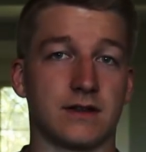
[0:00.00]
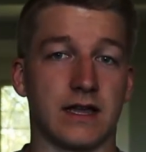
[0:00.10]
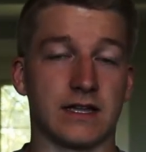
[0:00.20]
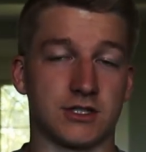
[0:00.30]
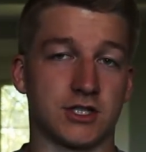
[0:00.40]

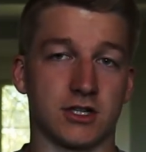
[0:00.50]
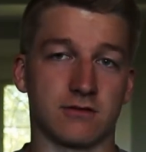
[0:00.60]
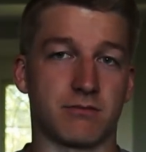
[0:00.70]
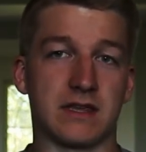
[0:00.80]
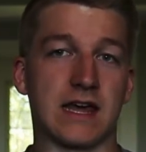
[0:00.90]
It
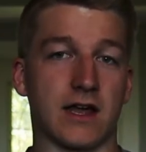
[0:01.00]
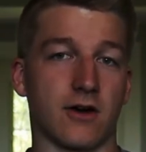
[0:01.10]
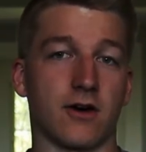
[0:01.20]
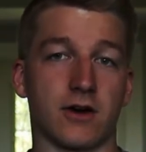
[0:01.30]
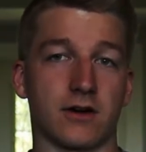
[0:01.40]
shouldn't be that
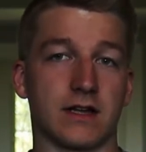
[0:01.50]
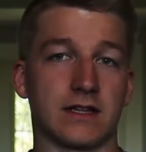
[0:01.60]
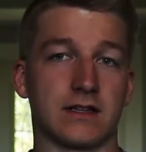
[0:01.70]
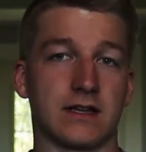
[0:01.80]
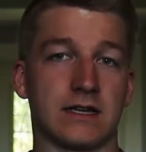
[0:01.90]
hard.
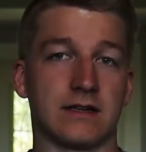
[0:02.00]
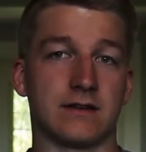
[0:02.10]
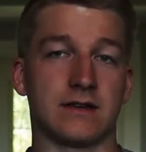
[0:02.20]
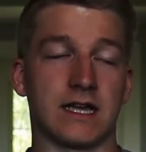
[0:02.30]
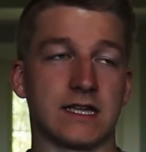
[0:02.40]
And
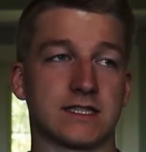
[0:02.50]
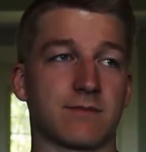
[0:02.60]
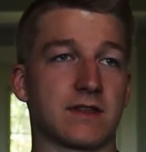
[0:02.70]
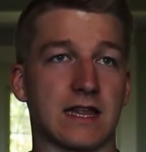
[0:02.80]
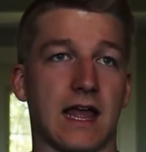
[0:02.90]
it's
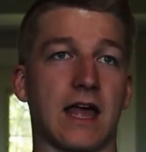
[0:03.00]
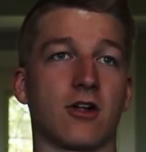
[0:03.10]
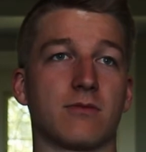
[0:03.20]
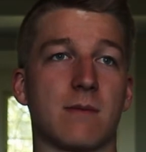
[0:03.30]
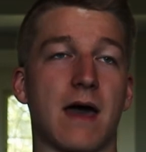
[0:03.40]
something that
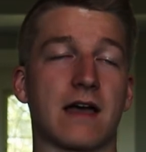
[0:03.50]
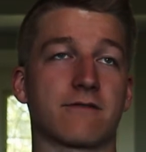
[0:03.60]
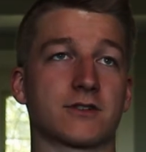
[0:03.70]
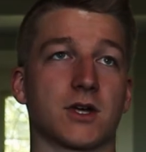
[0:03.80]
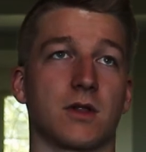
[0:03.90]
held me back
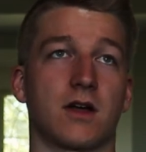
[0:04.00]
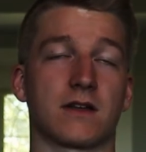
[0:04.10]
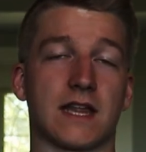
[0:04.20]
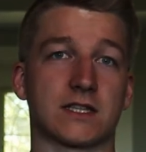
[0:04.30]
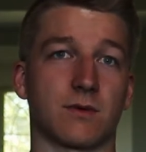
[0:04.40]
for so long,
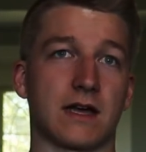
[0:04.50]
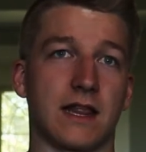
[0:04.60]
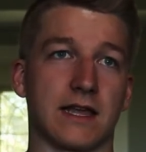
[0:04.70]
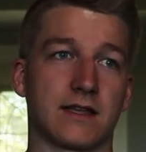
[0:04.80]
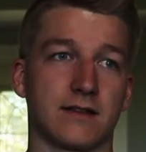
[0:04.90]
and that's why
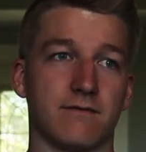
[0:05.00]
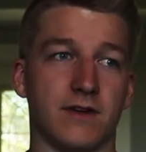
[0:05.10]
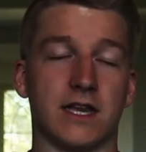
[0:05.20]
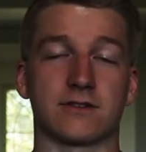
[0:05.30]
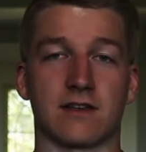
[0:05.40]

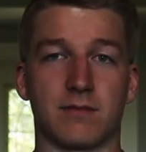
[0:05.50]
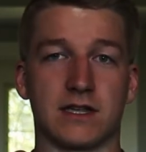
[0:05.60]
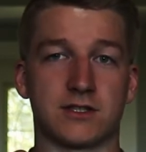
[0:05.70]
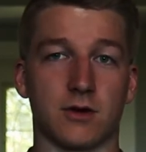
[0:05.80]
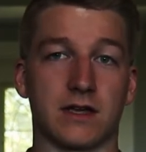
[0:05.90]
videos have
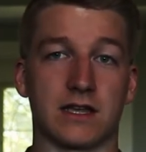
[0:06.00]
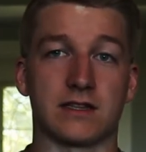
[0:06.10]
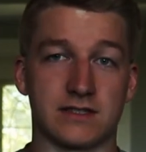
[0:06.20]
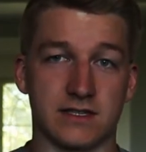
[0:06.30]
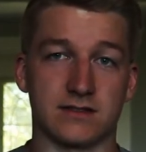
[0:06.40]
been so
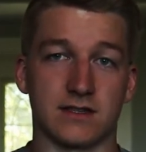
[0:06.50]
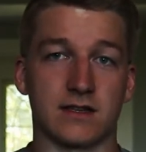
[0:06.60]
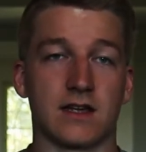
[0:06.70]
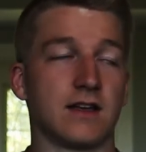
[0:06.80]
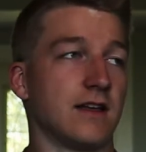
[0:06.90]
inconsistent.
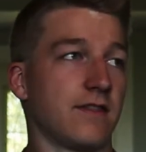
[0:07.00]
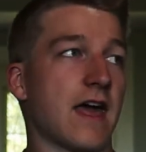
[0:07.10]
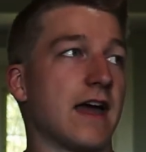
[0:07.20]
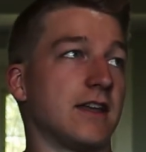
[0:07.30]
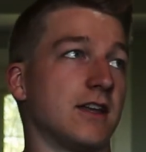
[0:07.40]

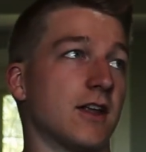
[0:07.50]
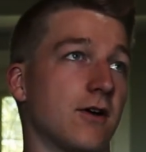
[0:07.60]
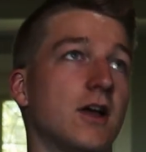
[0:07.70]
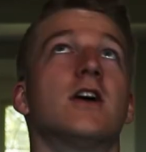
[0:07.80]
That and depression.